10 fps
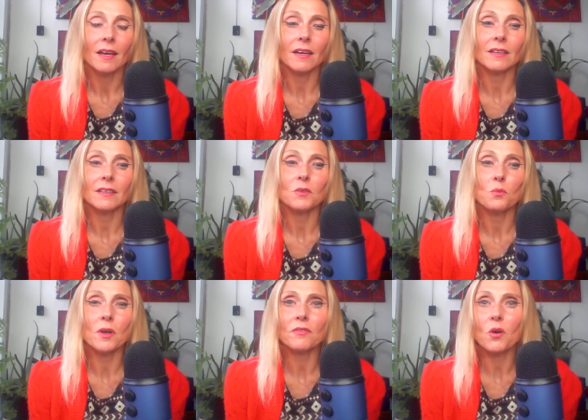uh,
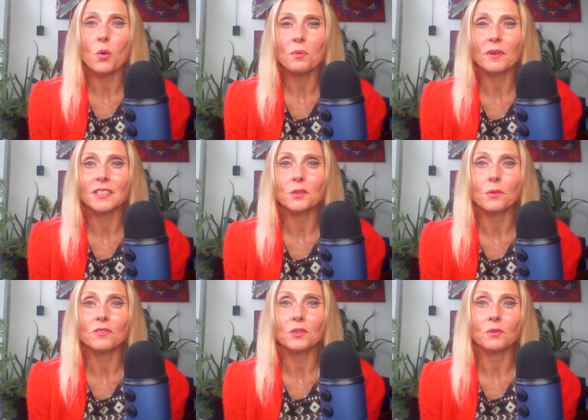with cooperating
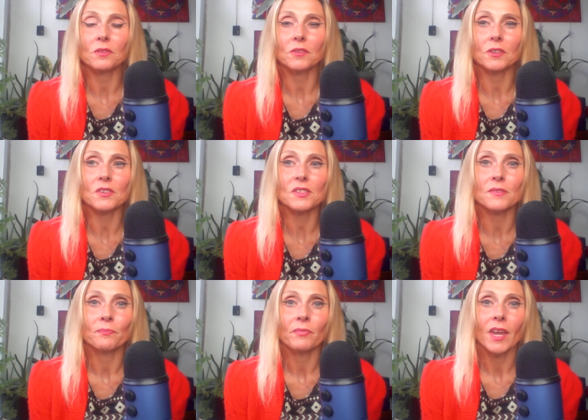with the
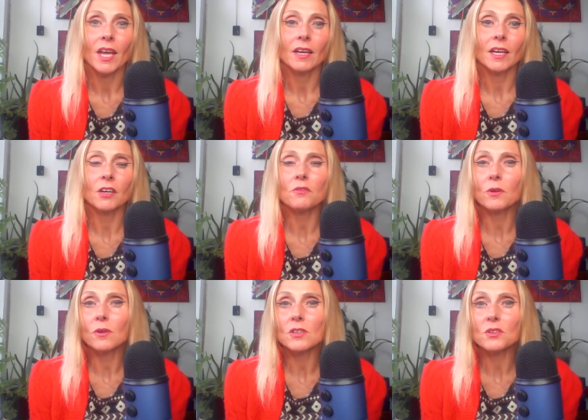universe and of
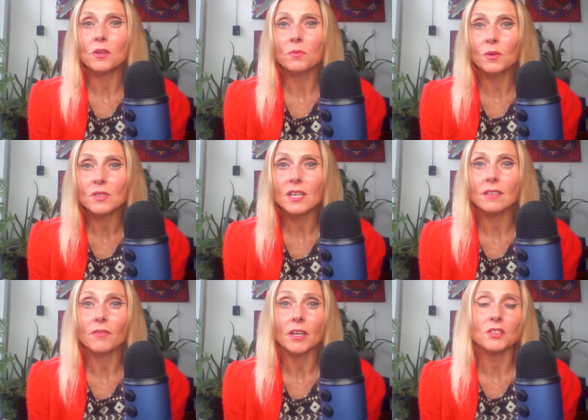course, to the books, I
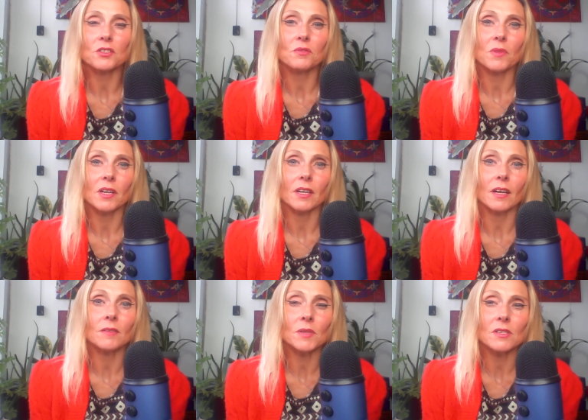invite you to my
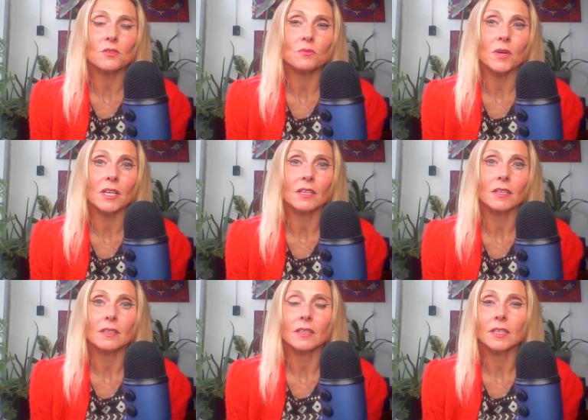Amazon, to
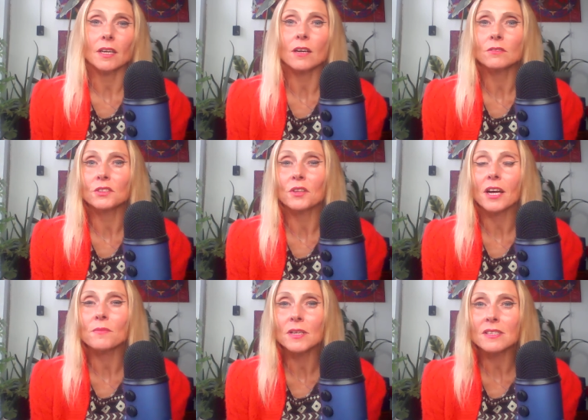my account on
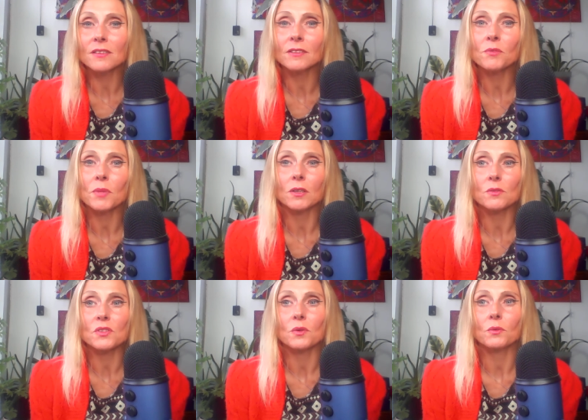Amazon, but
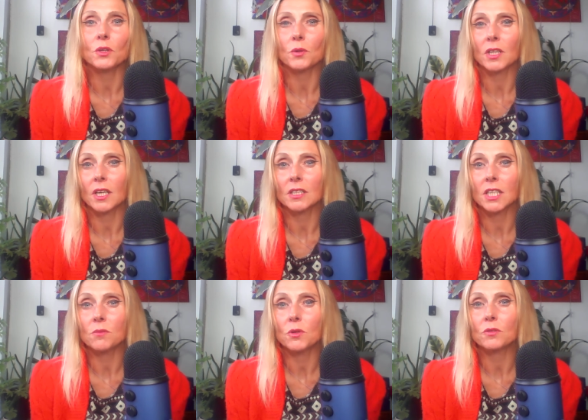also you can get
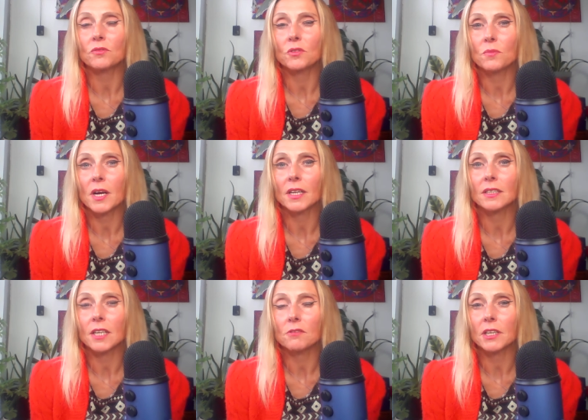ebook from my
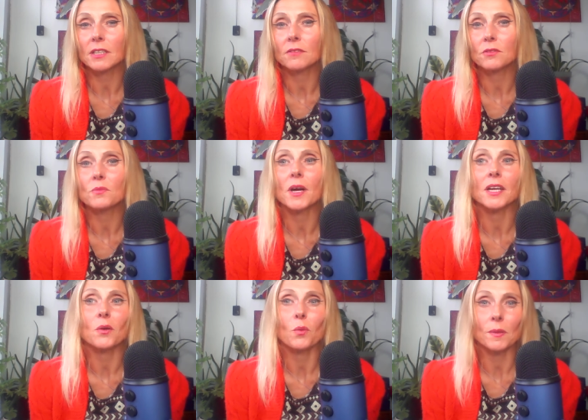directly from
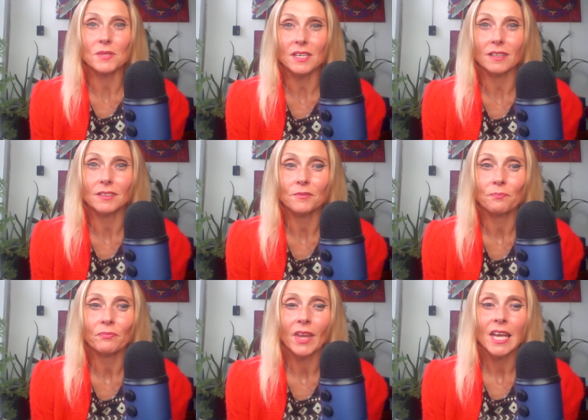my website.
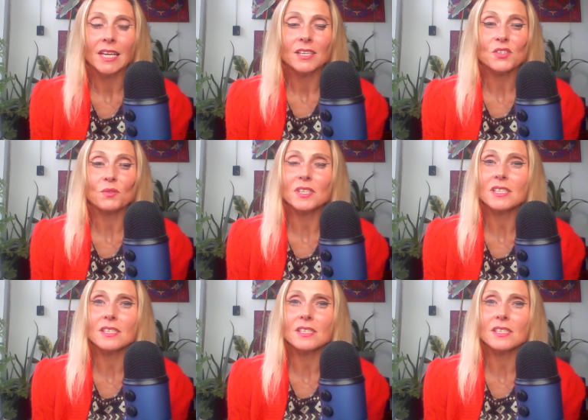So this is